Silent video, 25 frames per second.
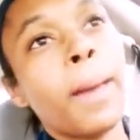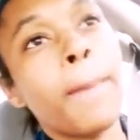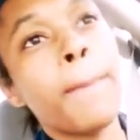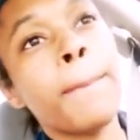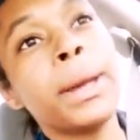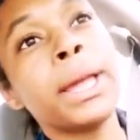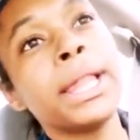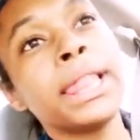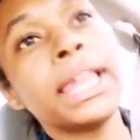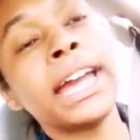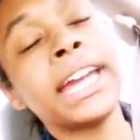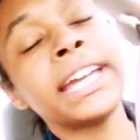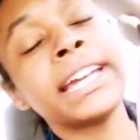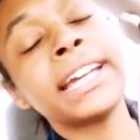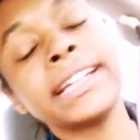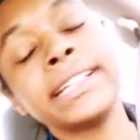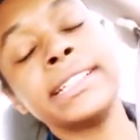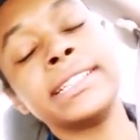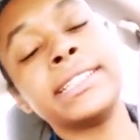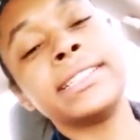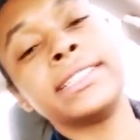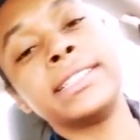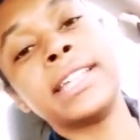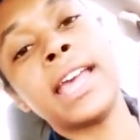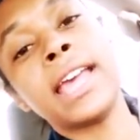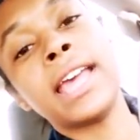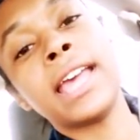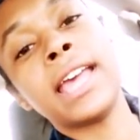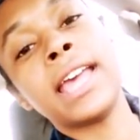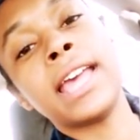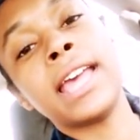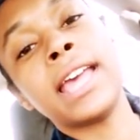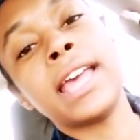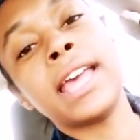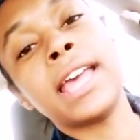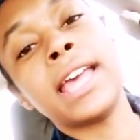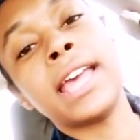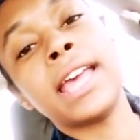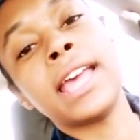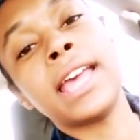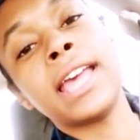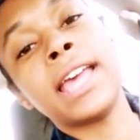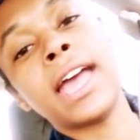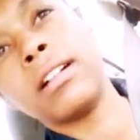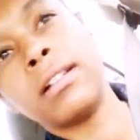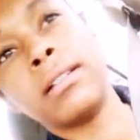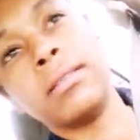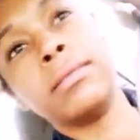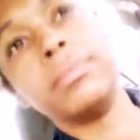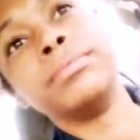but like I said in
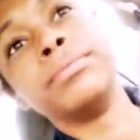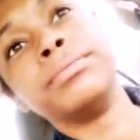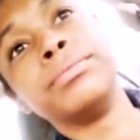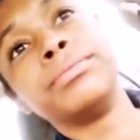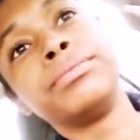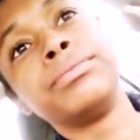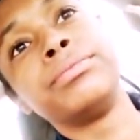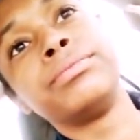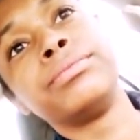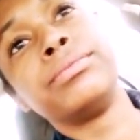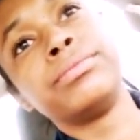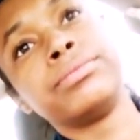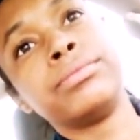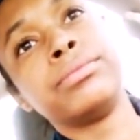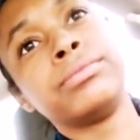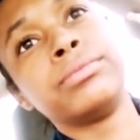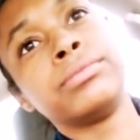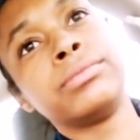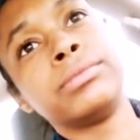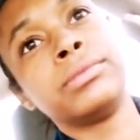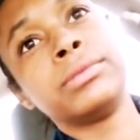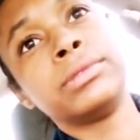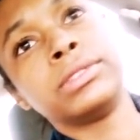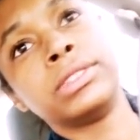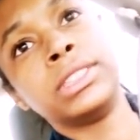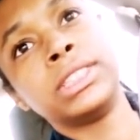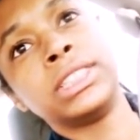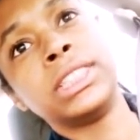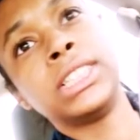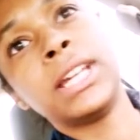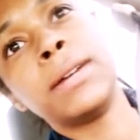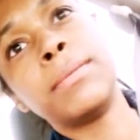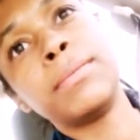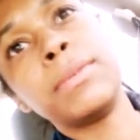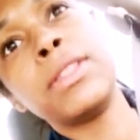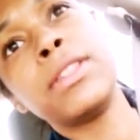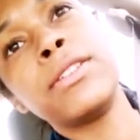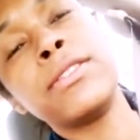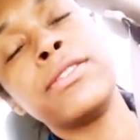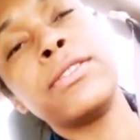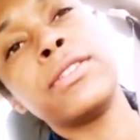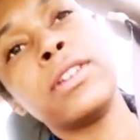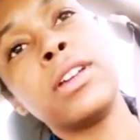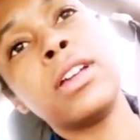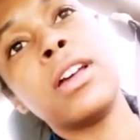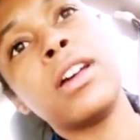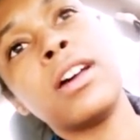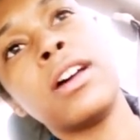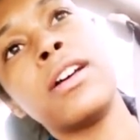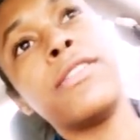um, some of the
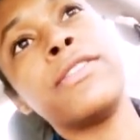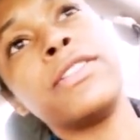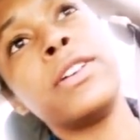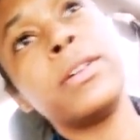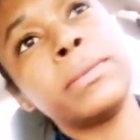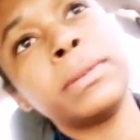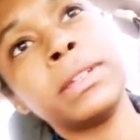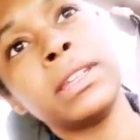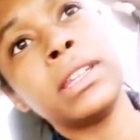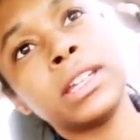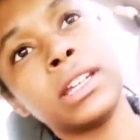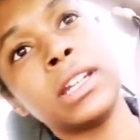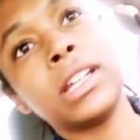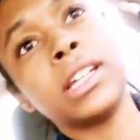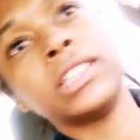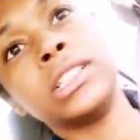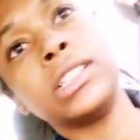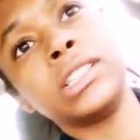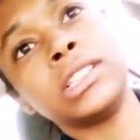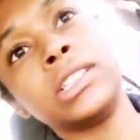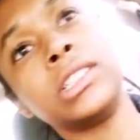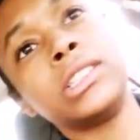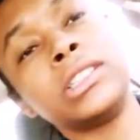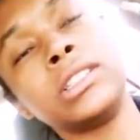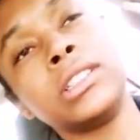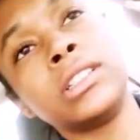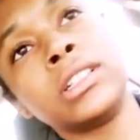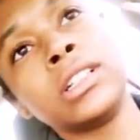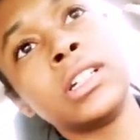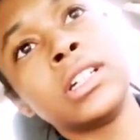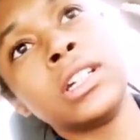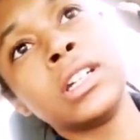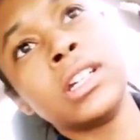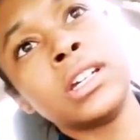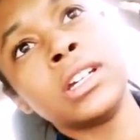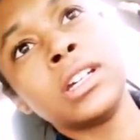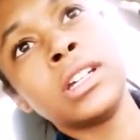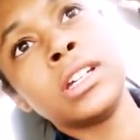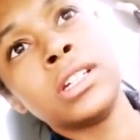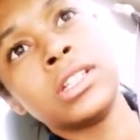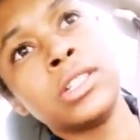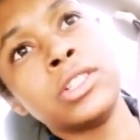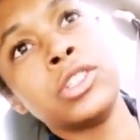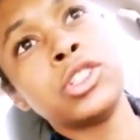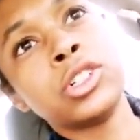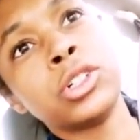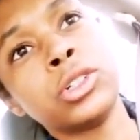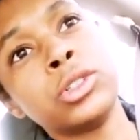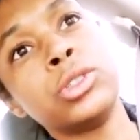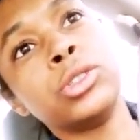uh, filming that I just
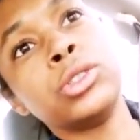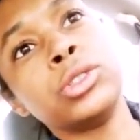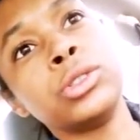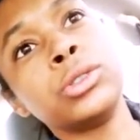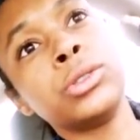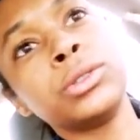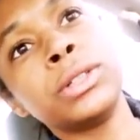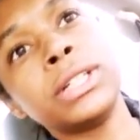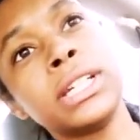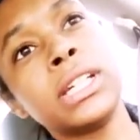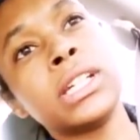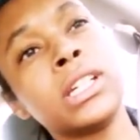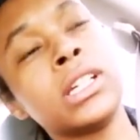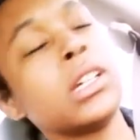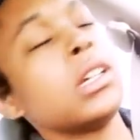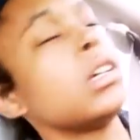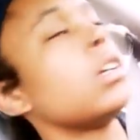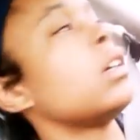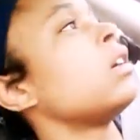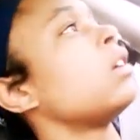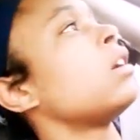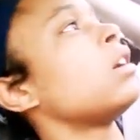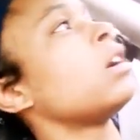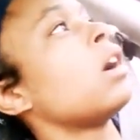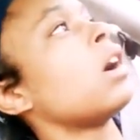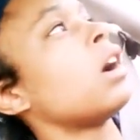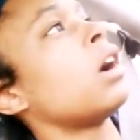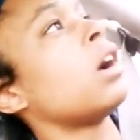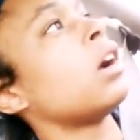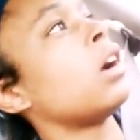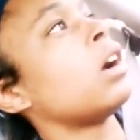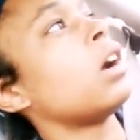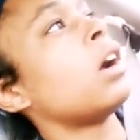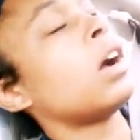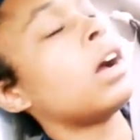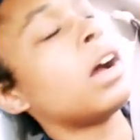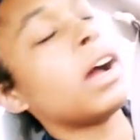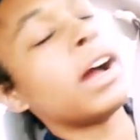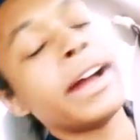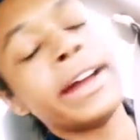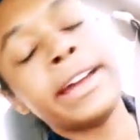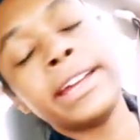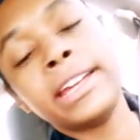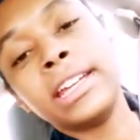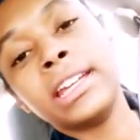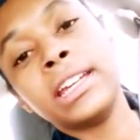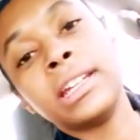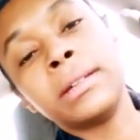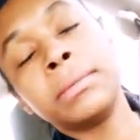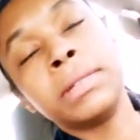showed you. I
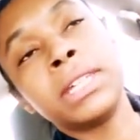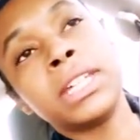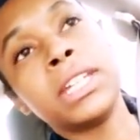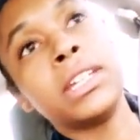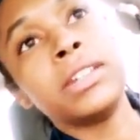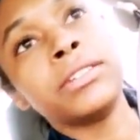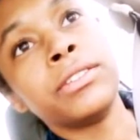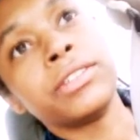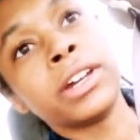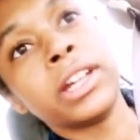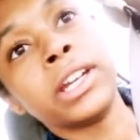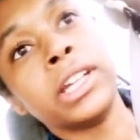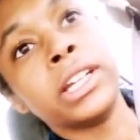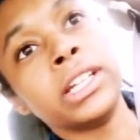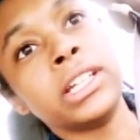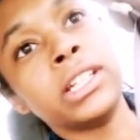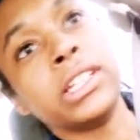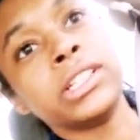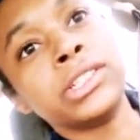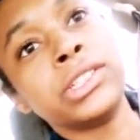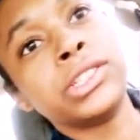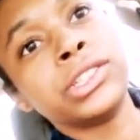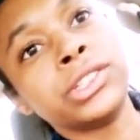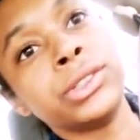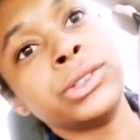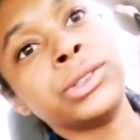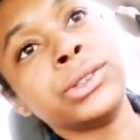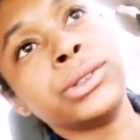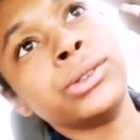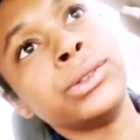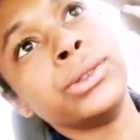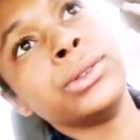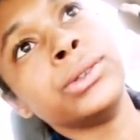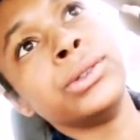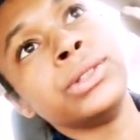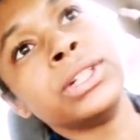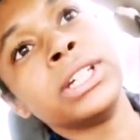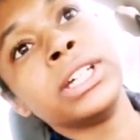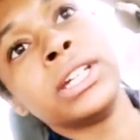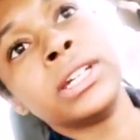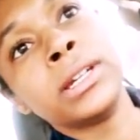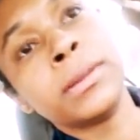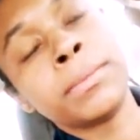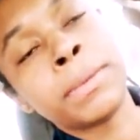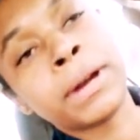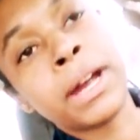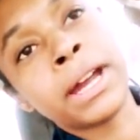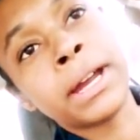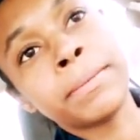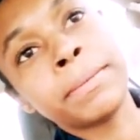am getting ready to get an
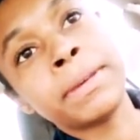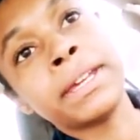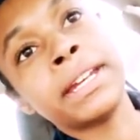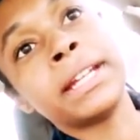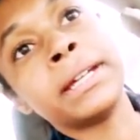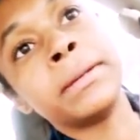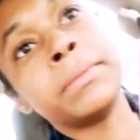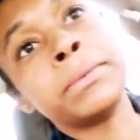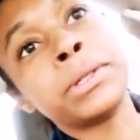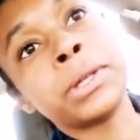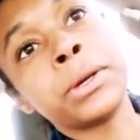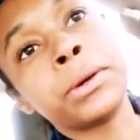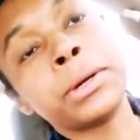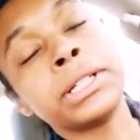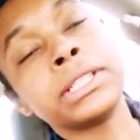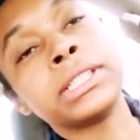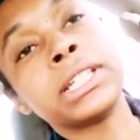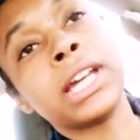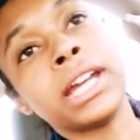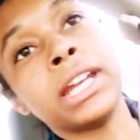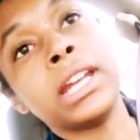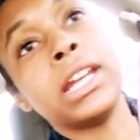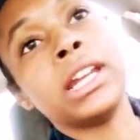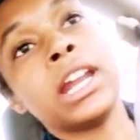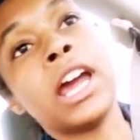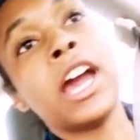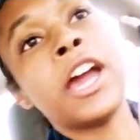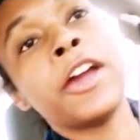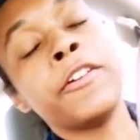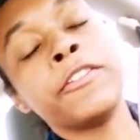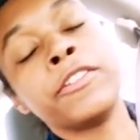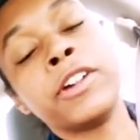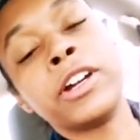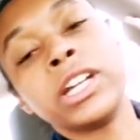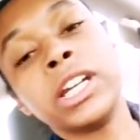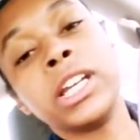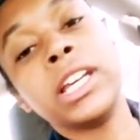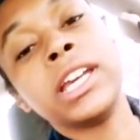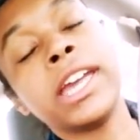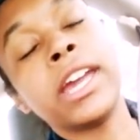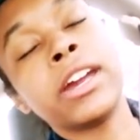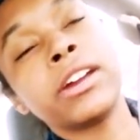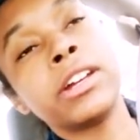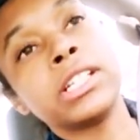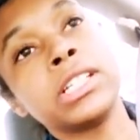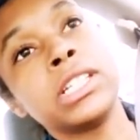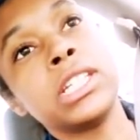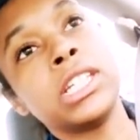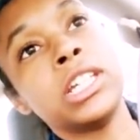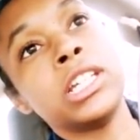apartment. I'm so excited. I have already
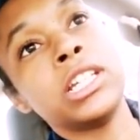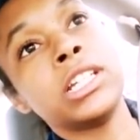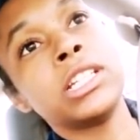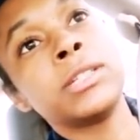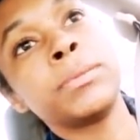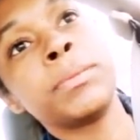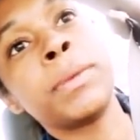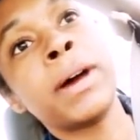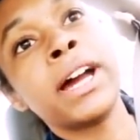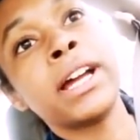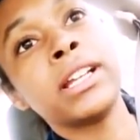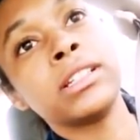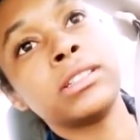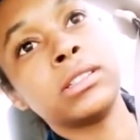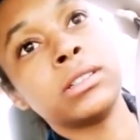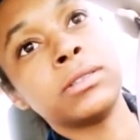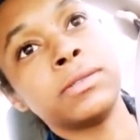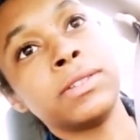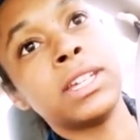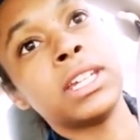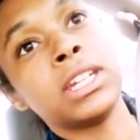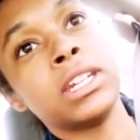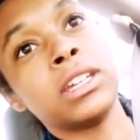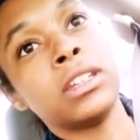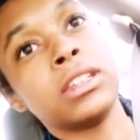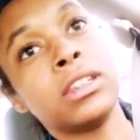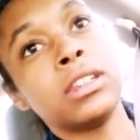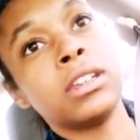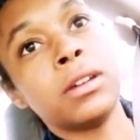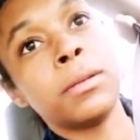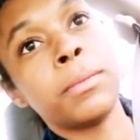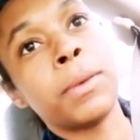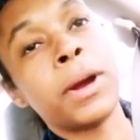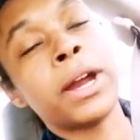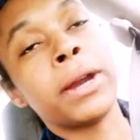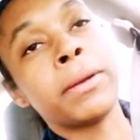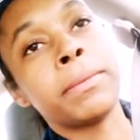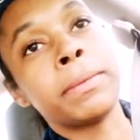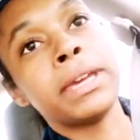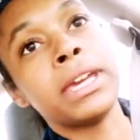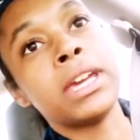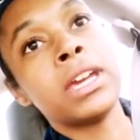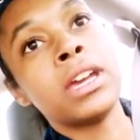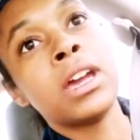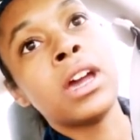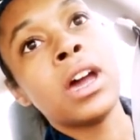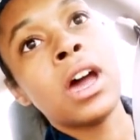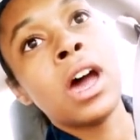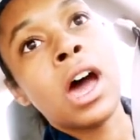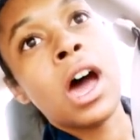guaranteed a spot to getting the apartment.
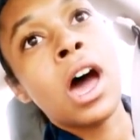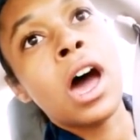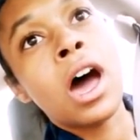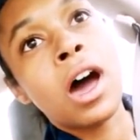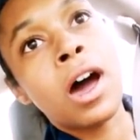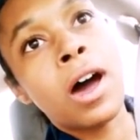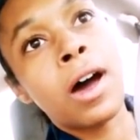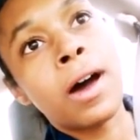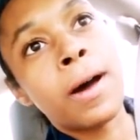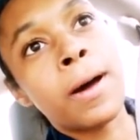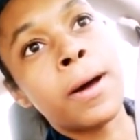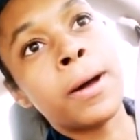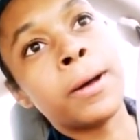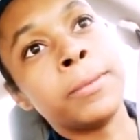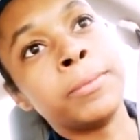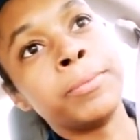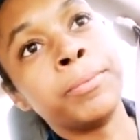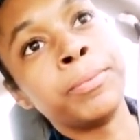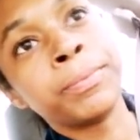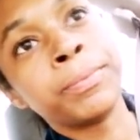Um,